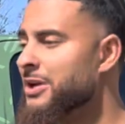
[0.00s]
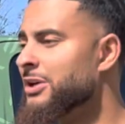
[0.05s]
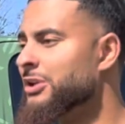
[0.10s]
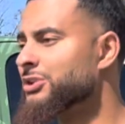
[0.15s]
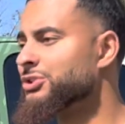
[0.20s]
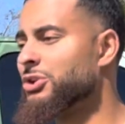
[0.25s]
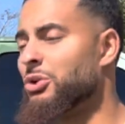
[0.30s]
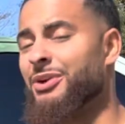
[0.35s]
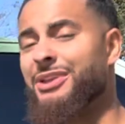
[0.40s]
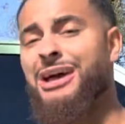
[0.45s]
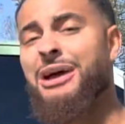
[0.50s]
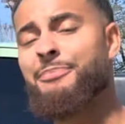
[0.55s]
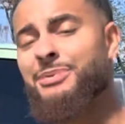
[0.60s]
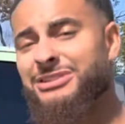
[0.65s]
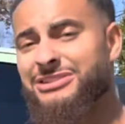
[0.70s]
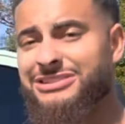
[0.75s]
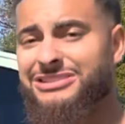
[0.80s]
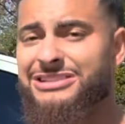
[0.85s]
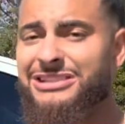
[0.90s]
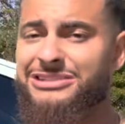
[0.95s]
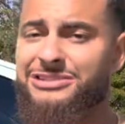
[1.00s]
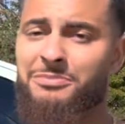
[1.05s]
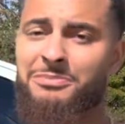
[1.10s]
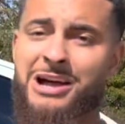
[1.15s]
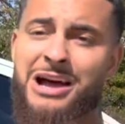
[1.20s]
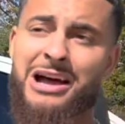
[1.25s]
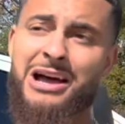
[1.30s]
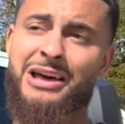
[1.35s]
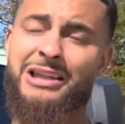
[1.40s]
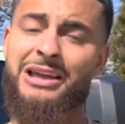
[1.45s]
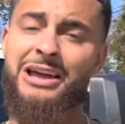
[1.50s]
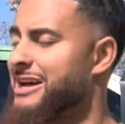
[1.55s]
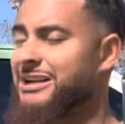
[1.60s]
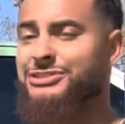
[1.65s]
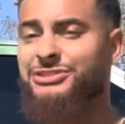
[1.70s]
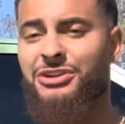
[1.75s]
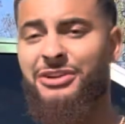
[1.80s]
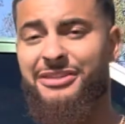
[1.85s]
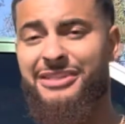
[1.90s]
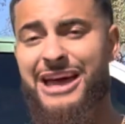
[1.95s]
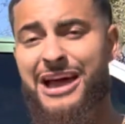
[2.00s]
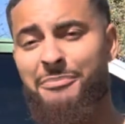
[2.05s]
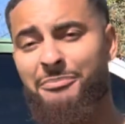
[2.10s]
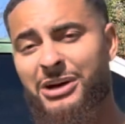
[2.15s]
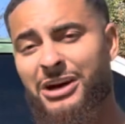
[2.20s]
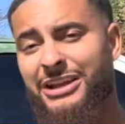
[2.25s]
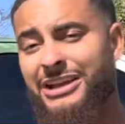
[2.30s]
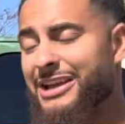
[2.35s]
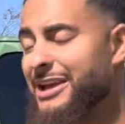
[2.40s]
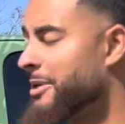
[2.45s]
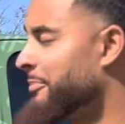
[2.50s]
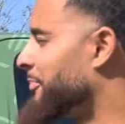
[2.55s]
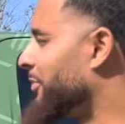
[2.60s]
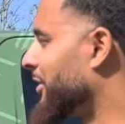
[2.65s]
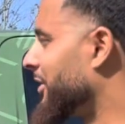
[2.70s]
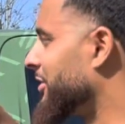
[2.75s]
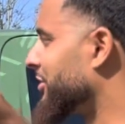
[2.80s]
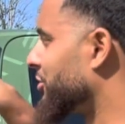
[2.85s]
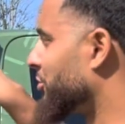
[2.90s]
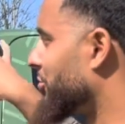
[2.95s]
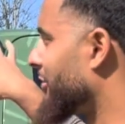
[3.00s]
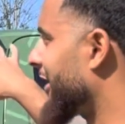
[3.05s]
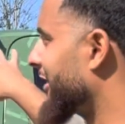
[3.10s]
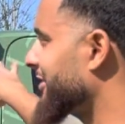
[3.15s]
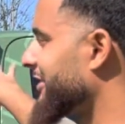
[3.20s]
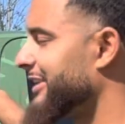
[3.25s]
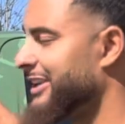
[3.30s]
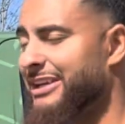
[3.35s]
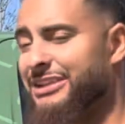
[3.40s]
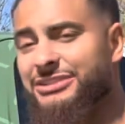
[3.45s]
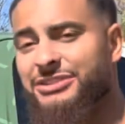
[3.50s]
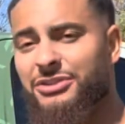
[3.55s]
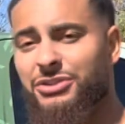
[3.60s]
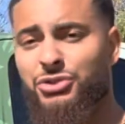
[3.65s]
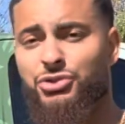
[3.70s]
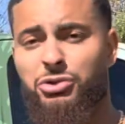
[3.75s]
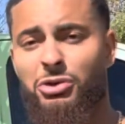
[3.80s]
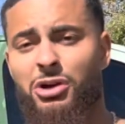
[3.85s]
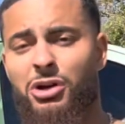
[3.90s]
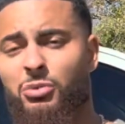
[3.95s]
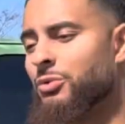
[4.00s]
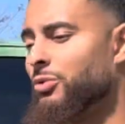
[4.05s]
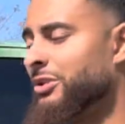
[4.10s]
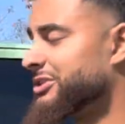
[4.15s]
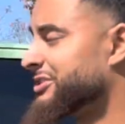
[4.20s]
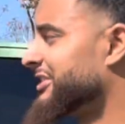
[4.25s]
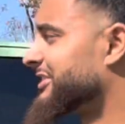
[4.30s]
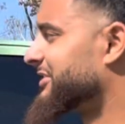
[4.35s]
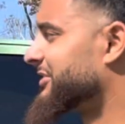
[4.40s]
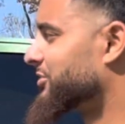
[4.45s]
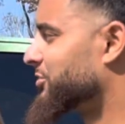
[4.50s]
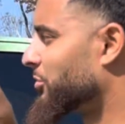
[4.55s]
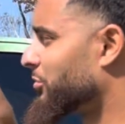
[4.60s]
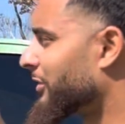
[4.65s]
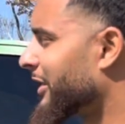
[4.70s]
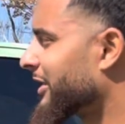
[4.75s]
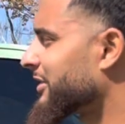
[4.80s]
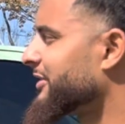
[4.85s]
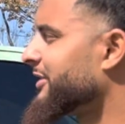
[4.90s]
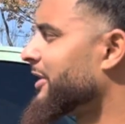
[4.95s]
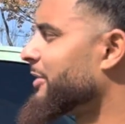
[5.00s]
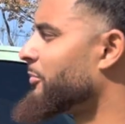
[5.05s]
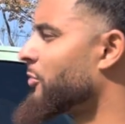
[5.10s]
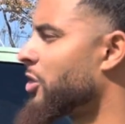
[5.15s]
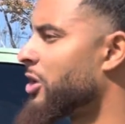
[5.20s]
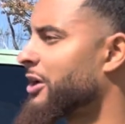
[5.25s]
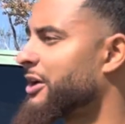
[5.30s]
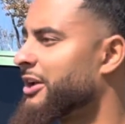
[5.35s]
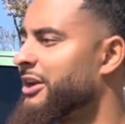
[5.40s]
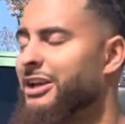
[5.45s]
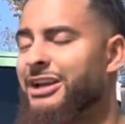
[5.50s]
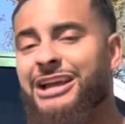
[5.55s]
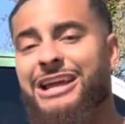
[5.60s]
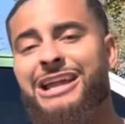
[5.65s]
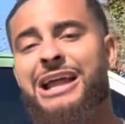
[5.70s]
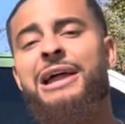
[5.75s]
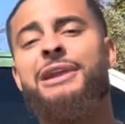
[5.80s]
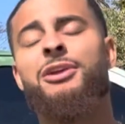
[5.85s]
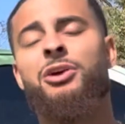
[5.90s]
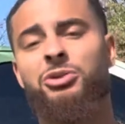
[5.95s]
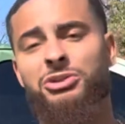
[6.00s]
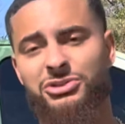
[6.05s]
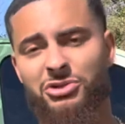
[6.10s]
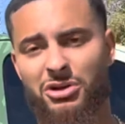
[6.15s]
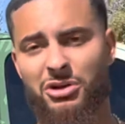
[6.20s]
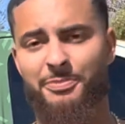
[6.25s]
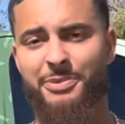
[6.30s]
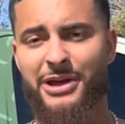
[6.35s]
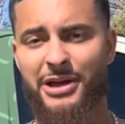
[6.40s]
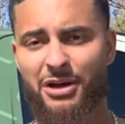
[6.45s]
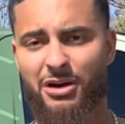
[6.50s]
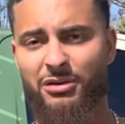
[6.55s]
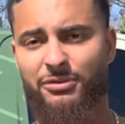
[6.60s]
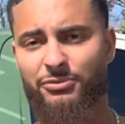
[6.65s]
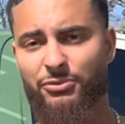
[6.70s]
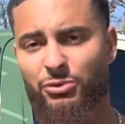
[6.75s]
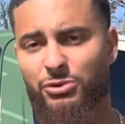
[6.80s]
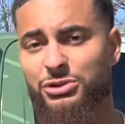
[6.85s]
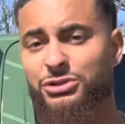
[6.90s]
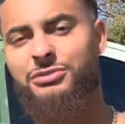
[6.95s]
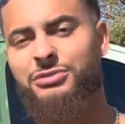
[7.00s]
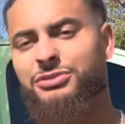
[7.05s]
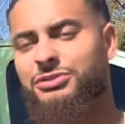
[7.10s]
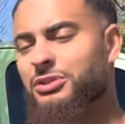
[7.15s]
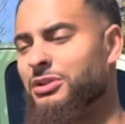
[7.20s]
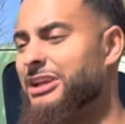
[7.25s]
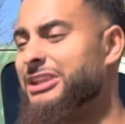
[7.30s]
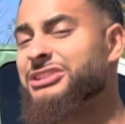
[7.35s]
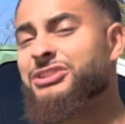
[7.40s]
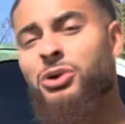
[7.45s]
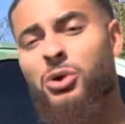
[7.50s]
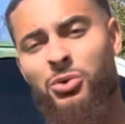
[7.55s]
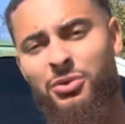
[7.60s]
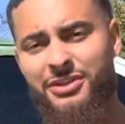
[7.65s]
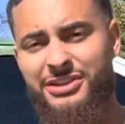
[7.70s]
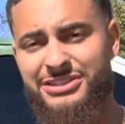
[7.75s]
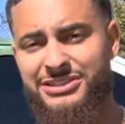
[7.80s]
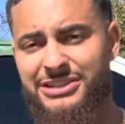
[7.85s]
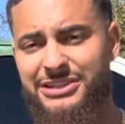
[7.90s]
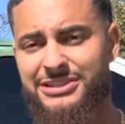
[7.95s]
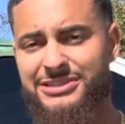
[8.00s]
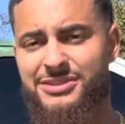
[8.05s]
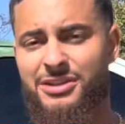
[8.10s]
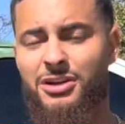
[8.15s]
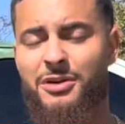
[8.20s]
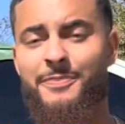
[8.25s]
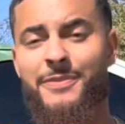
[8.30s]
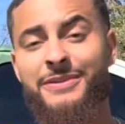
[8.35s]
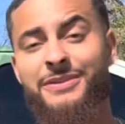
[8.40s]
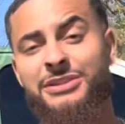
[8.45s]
So in that business sense of mine, I took that money and put it directly into the truck, which this is directly in marketing, and I know it's gonna pay off for us. So let's total these things up.